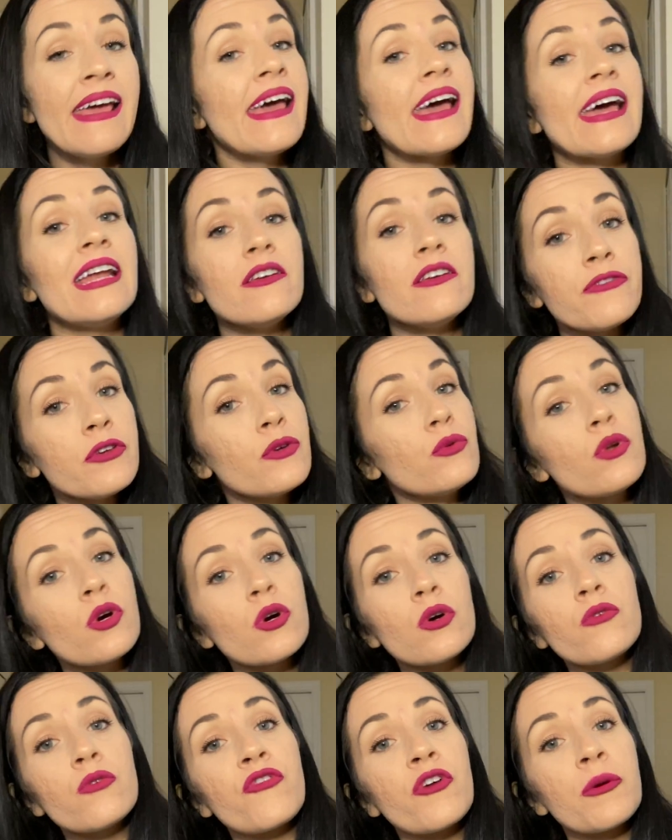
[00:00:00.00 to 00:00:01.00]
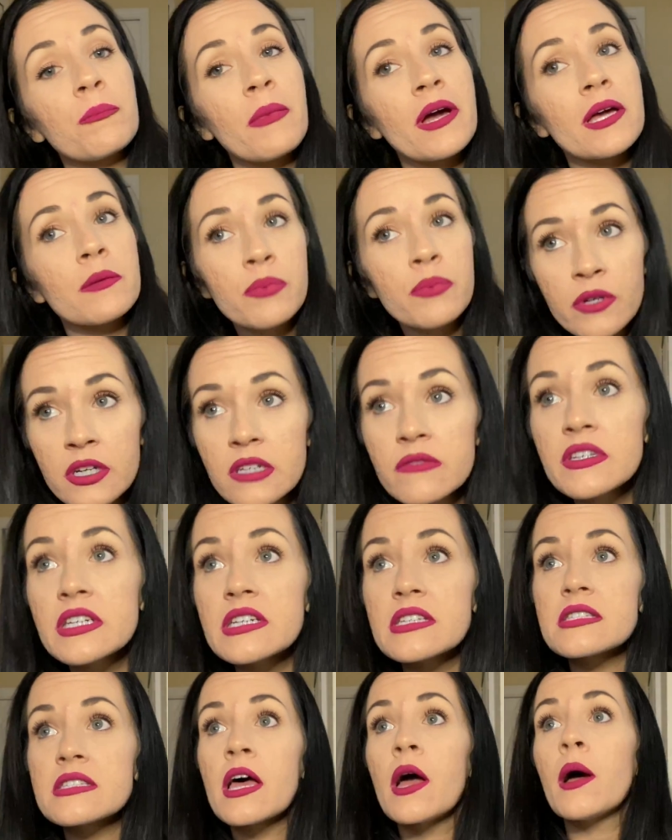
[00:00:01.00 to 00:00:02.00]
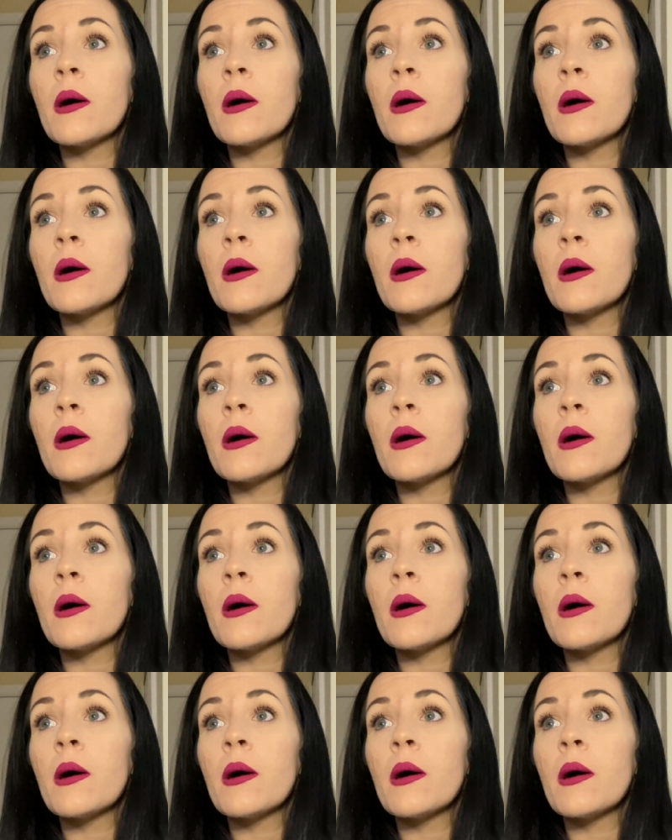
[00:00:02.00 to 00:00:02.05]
And if you know from my previous